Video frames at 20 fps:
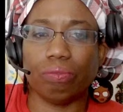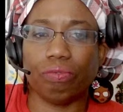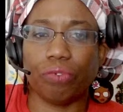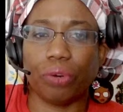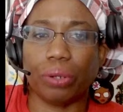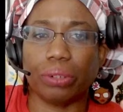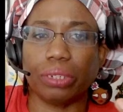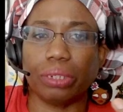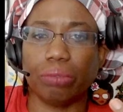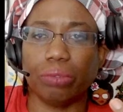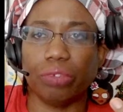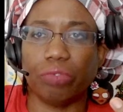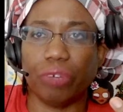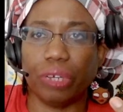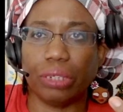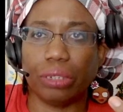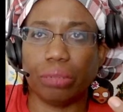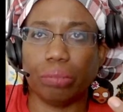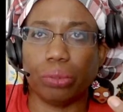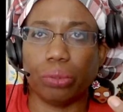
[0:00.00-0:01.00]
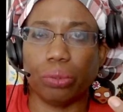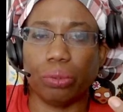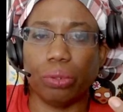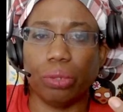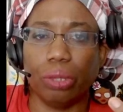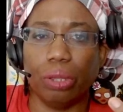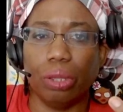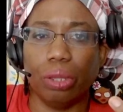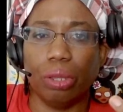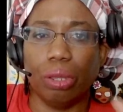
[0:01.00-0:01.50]
frosting with vegetable
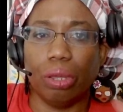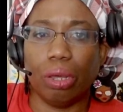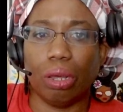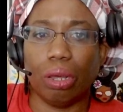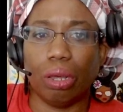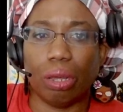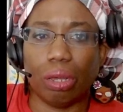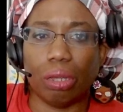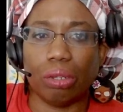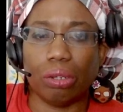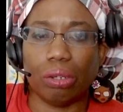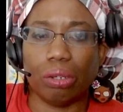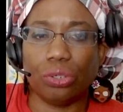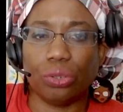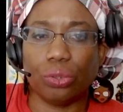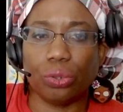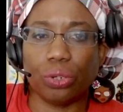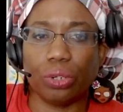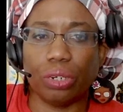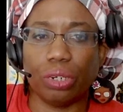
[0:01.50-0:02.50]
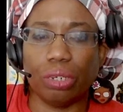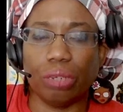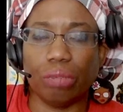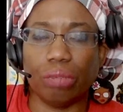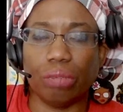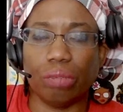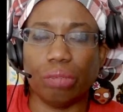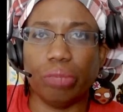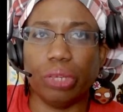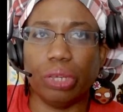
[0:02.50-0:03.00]

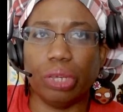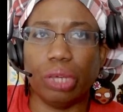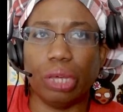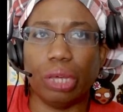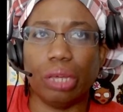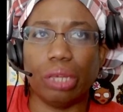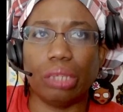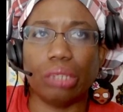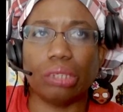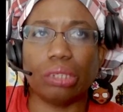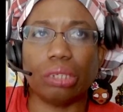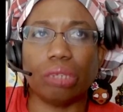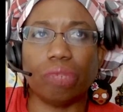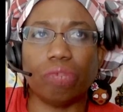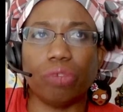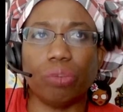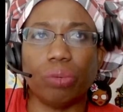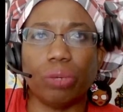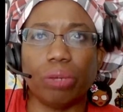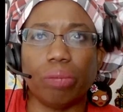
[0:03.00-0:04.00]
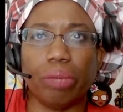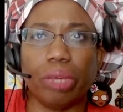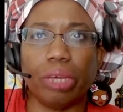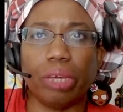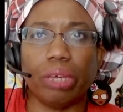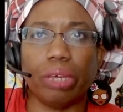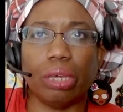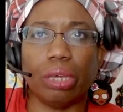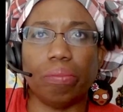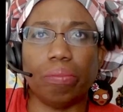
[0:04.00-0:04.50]
shortening, because if you want to make
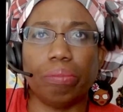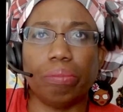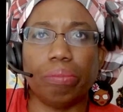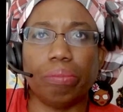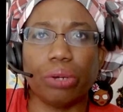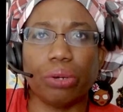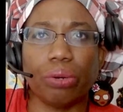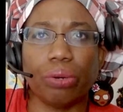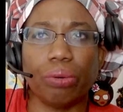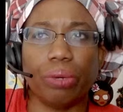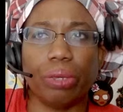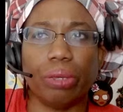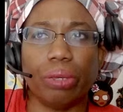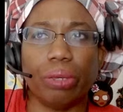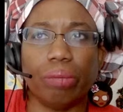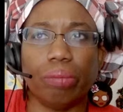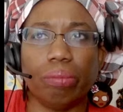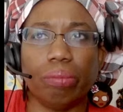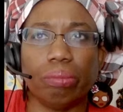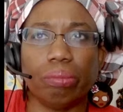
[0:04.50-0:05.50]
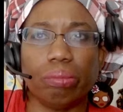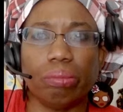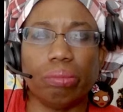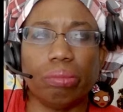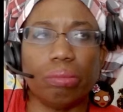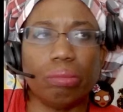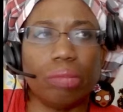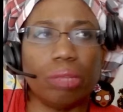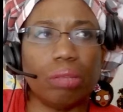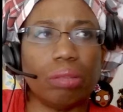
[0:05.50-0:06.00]
a buttercream,
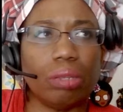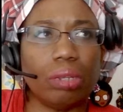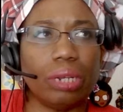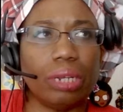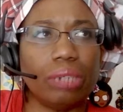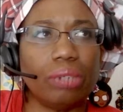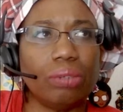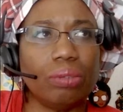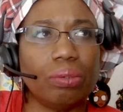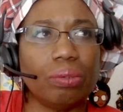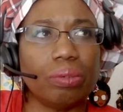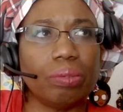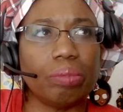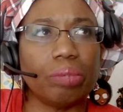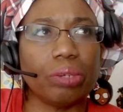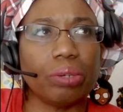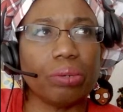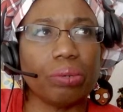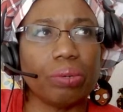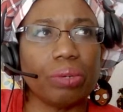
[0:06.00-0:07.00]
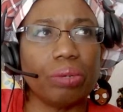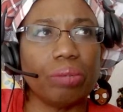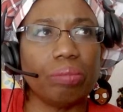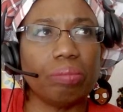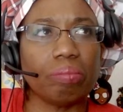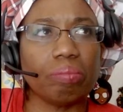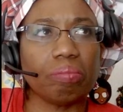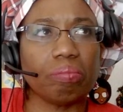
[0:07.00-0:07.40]
did I do it with buttercream?